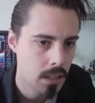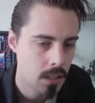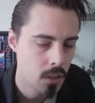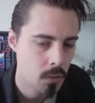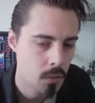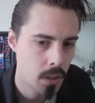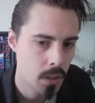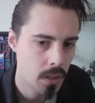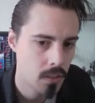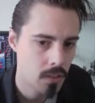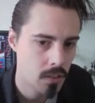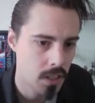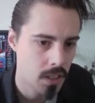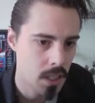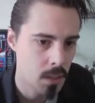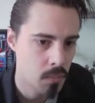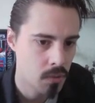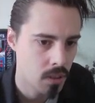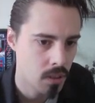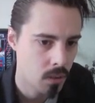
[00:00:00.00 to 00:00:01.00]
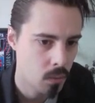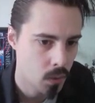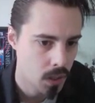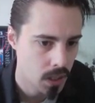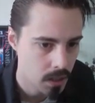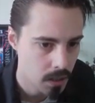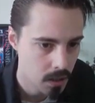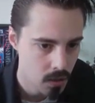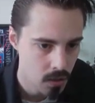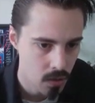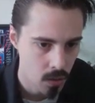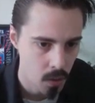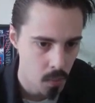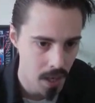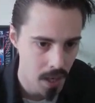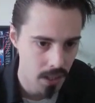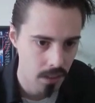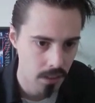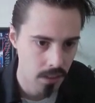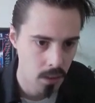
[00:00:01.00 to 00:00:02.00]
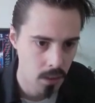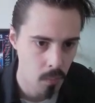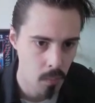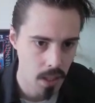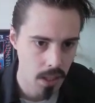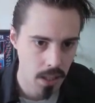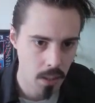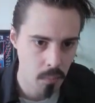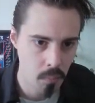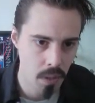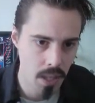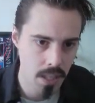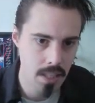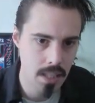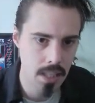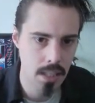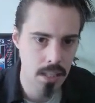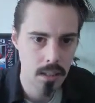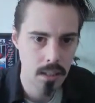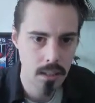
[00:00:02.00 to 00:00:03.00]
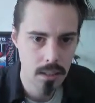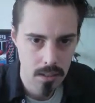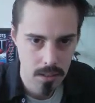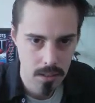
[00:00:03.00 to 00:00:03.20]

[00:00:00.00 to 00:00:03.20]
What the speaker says: just put it to sleep so that we can control the battle a little bit better.